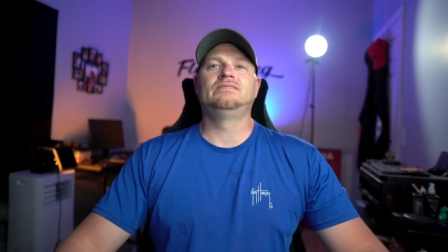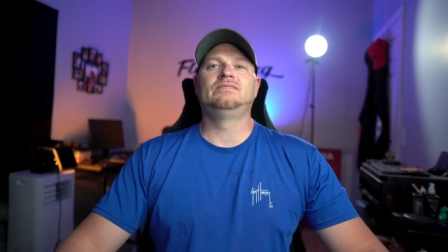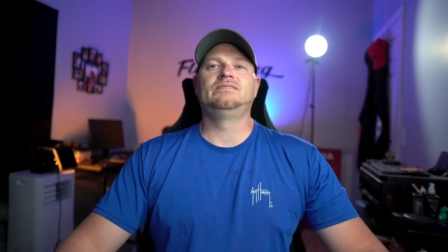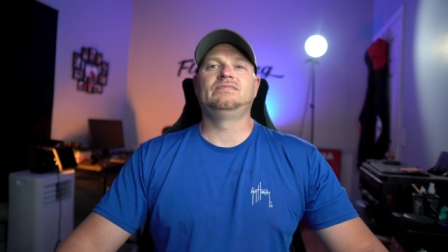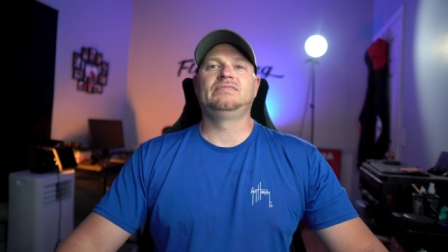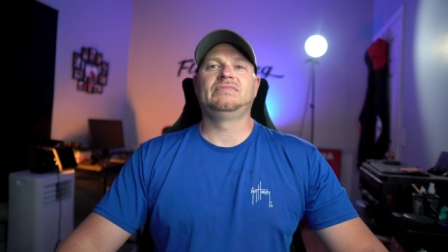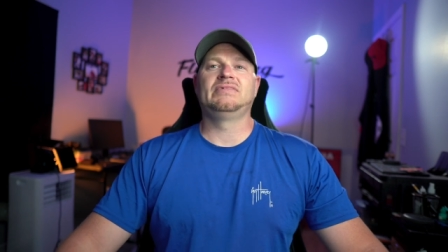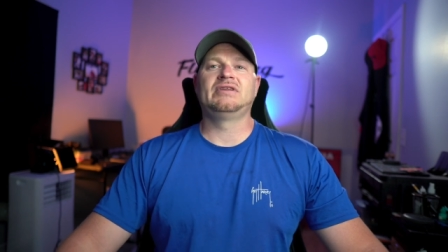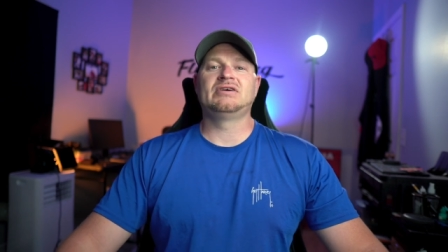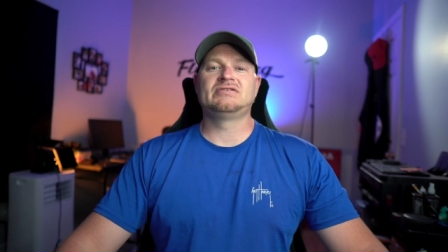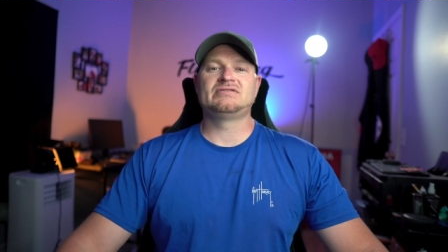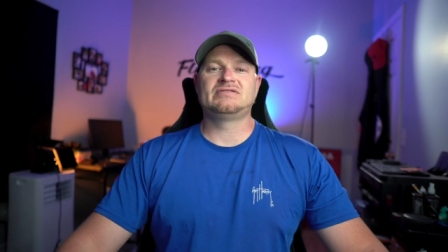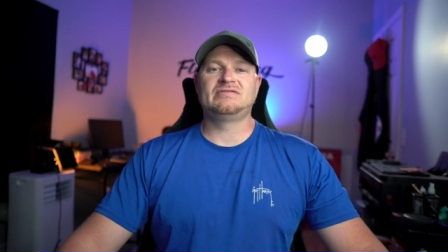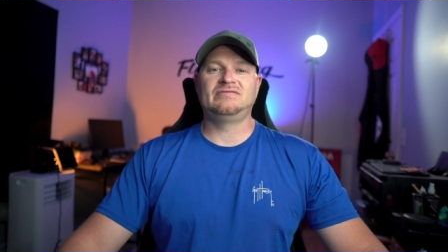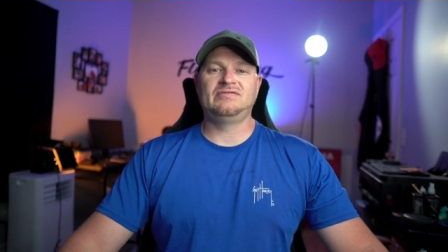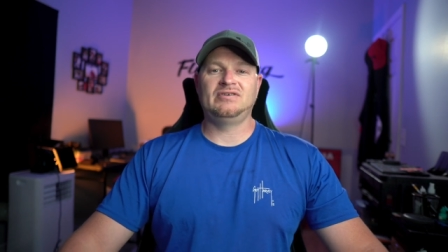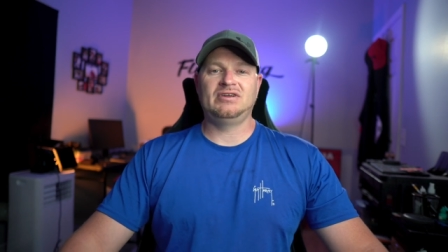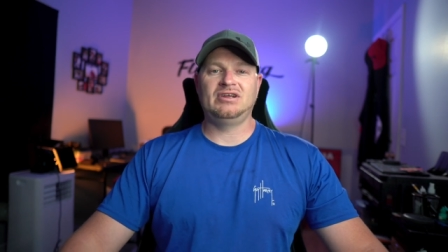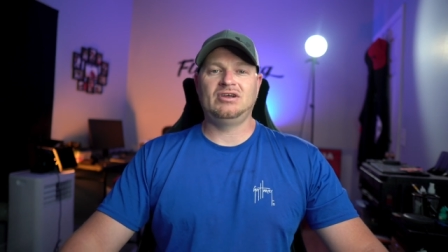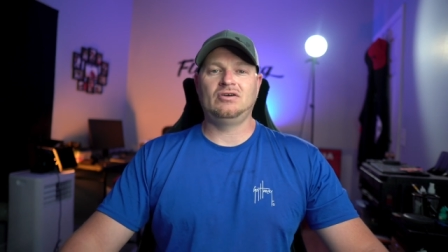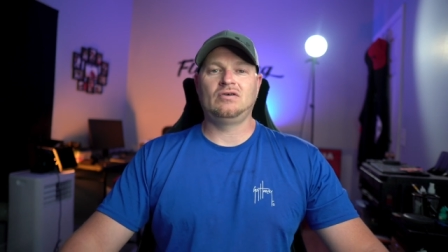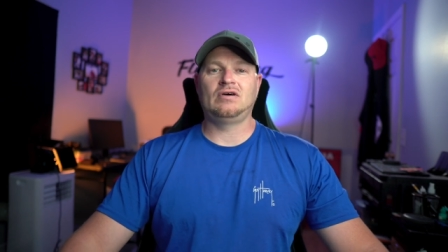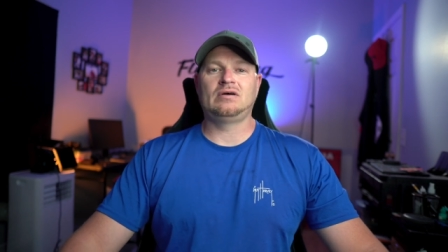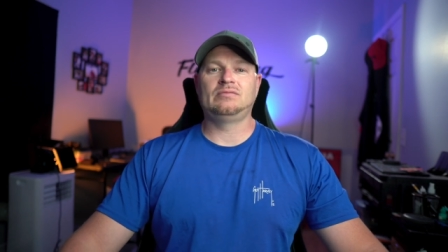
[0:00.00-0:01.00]
There's a
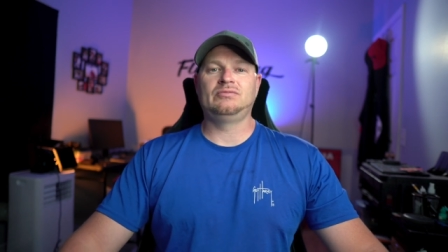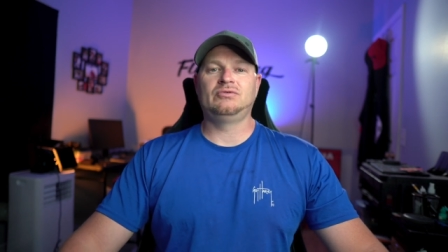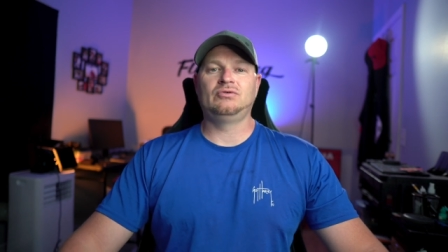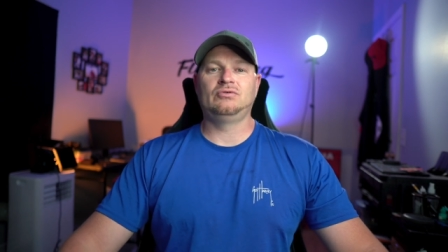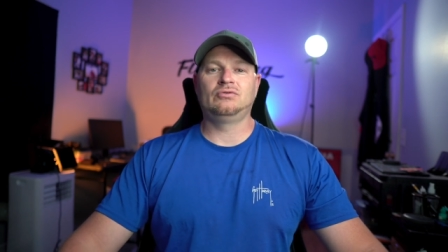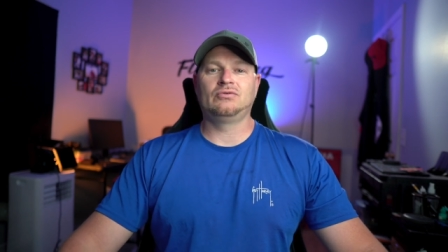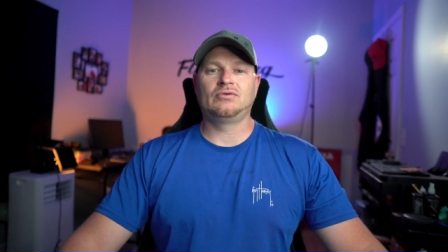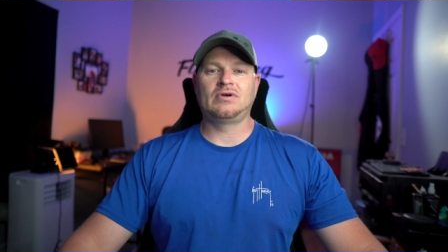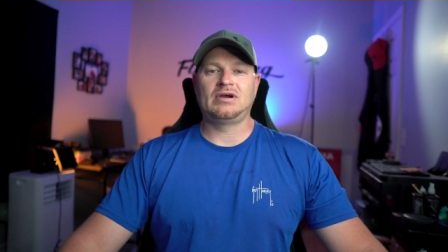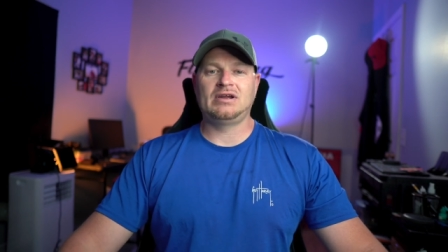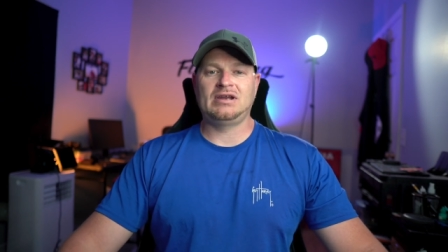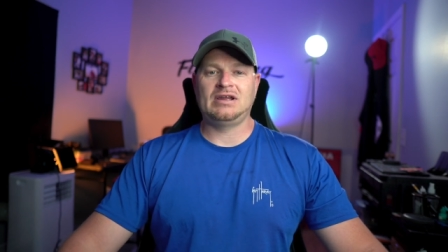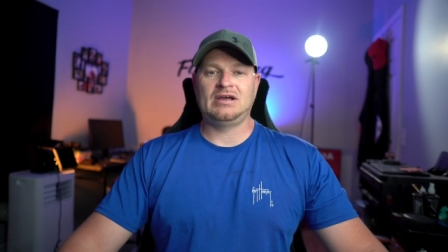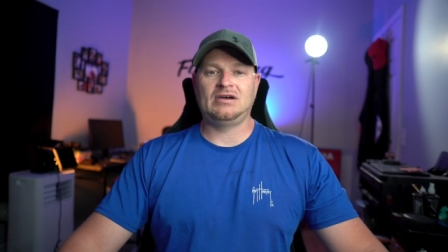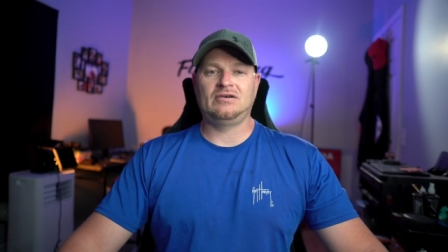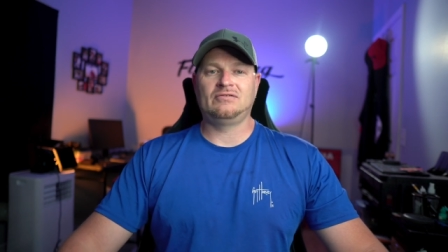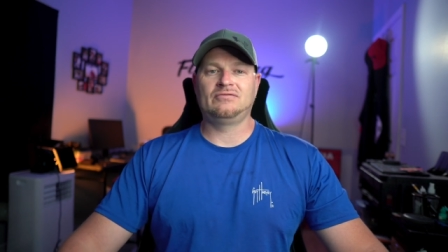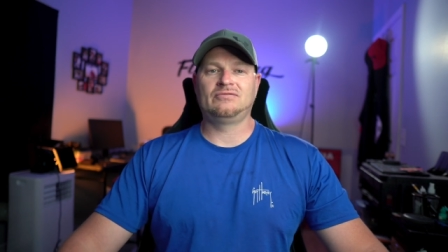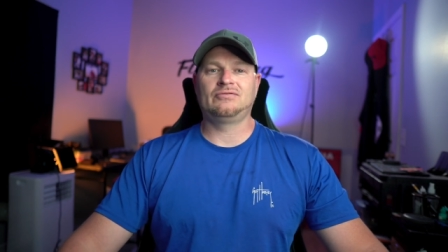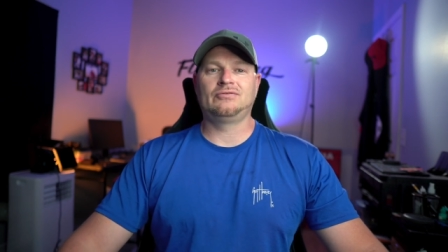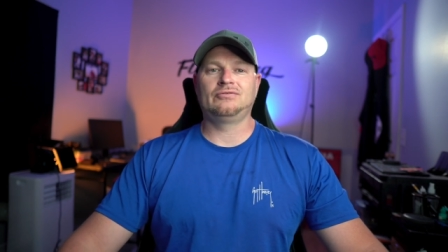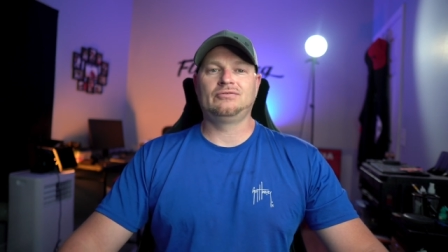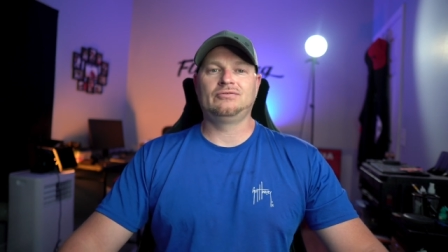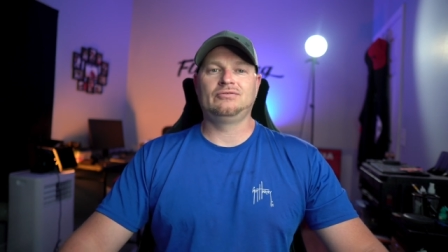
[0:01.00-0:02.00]
video I'm doing right now
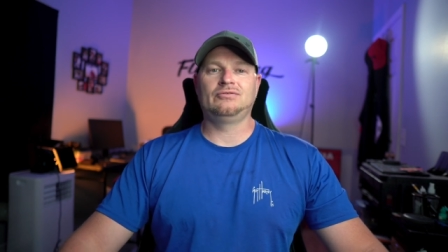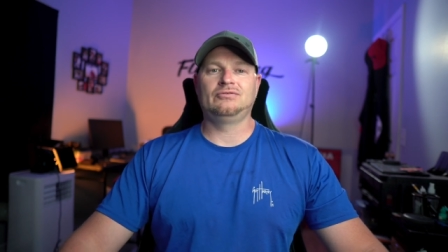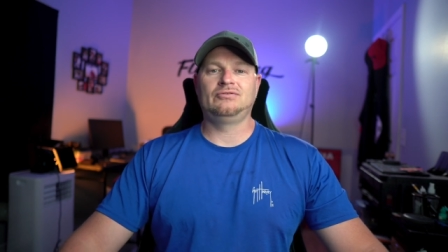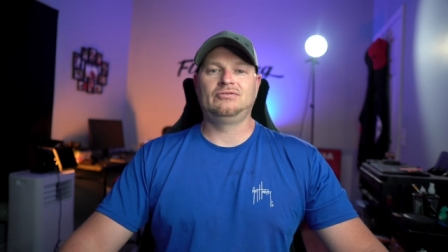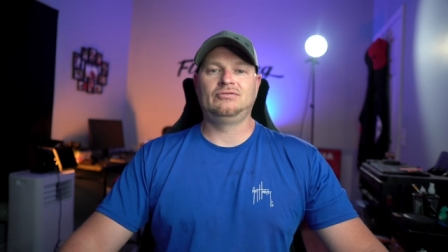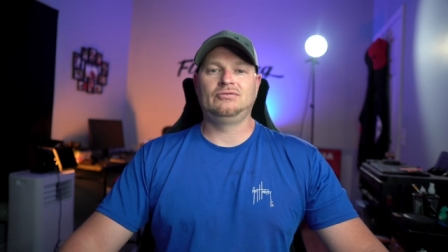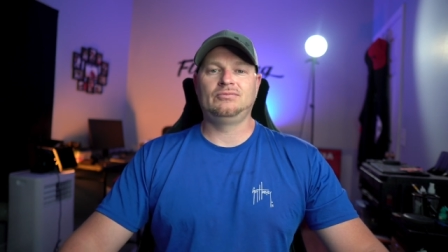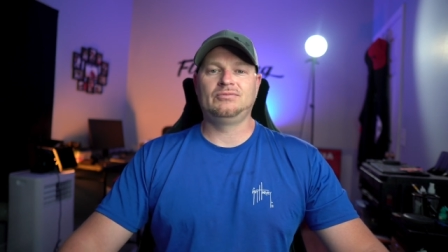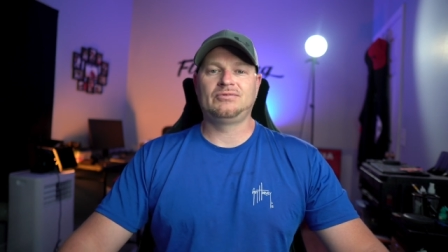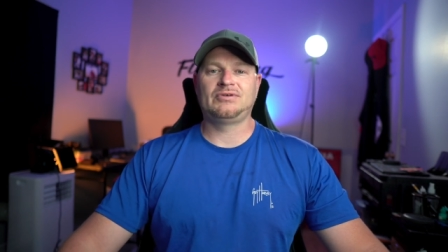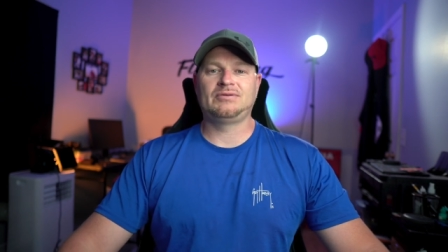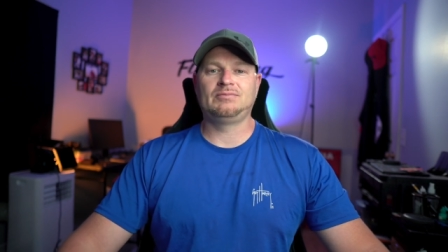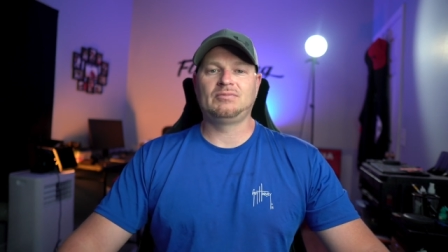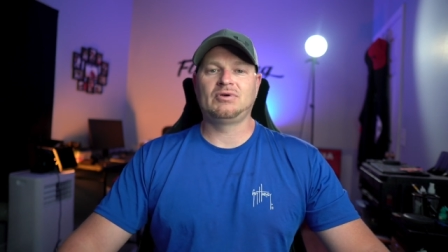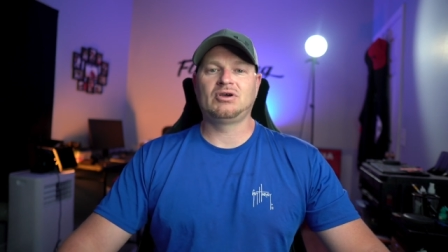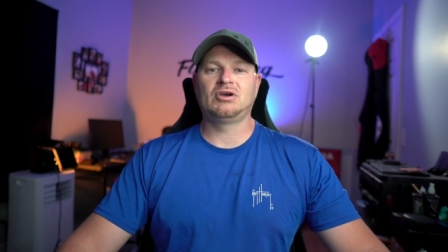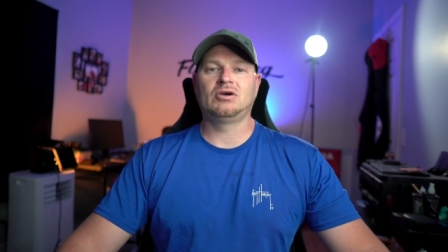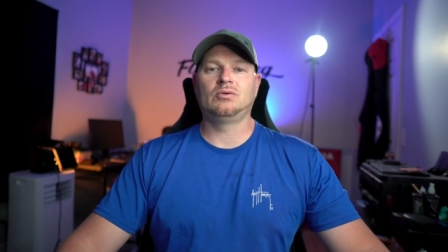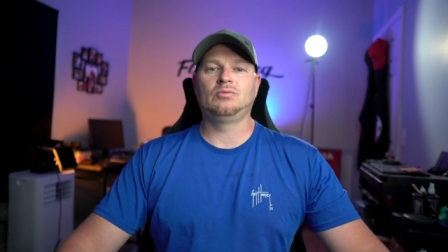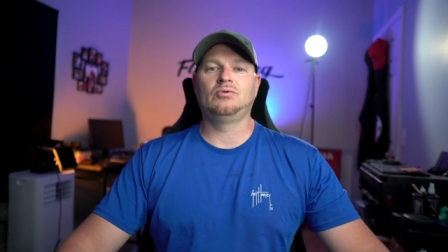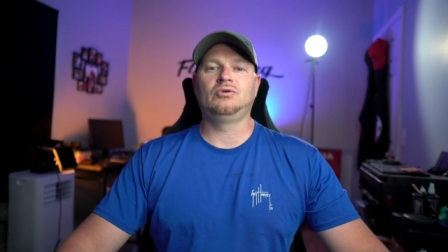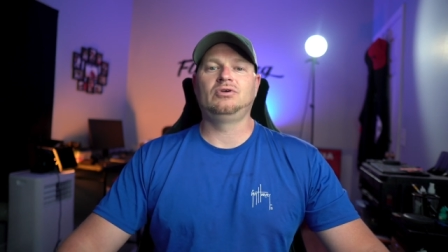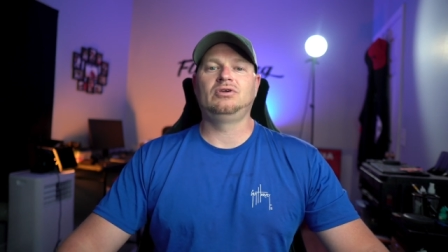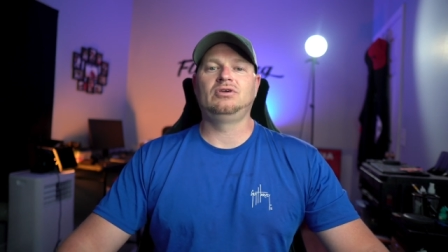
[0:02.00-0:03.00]
for Toombs
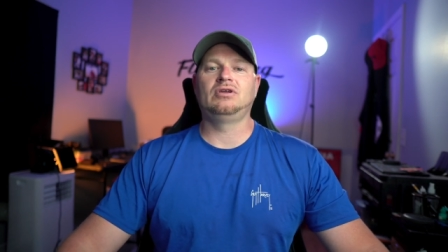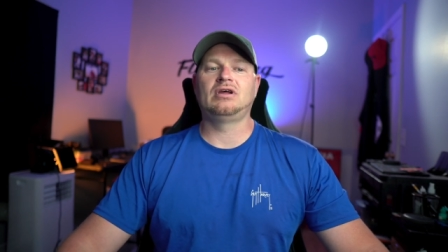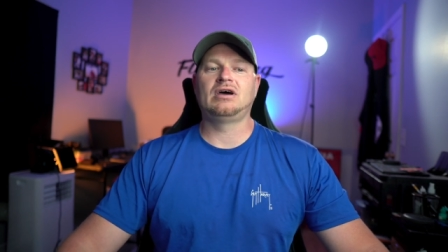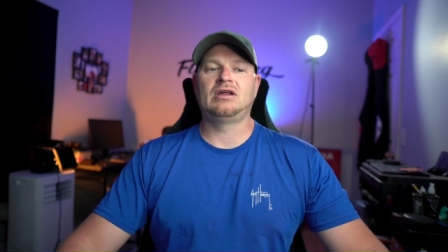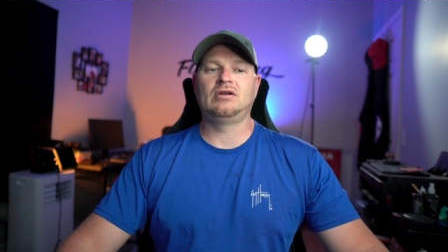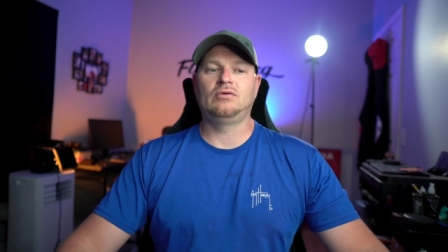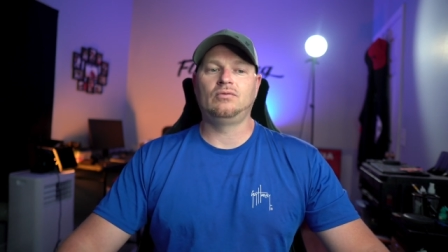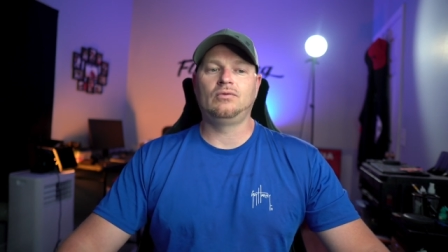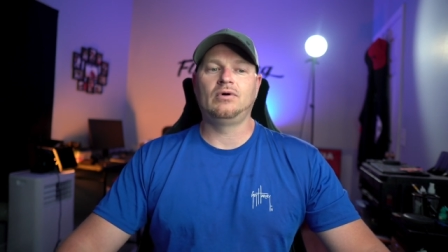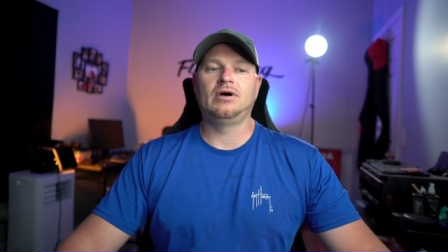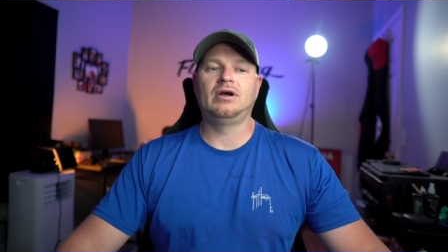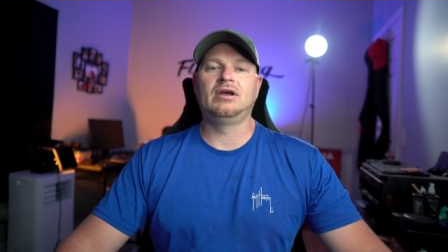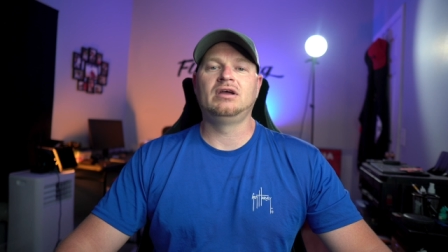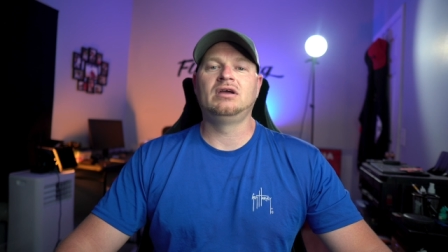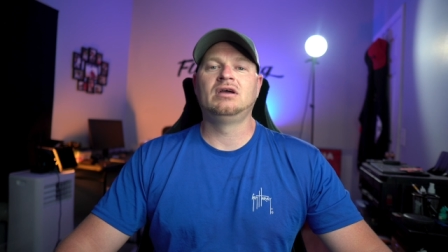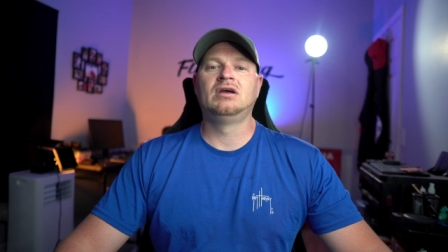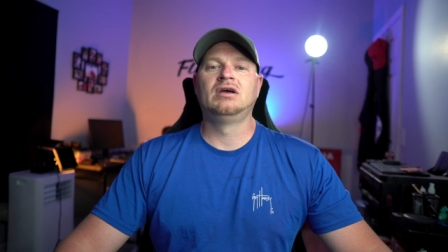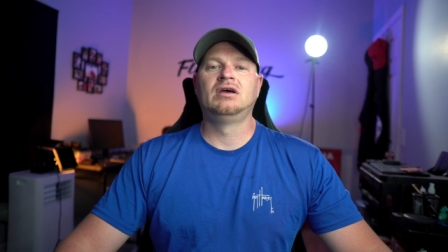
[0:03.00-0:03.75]
Montgomery United Way.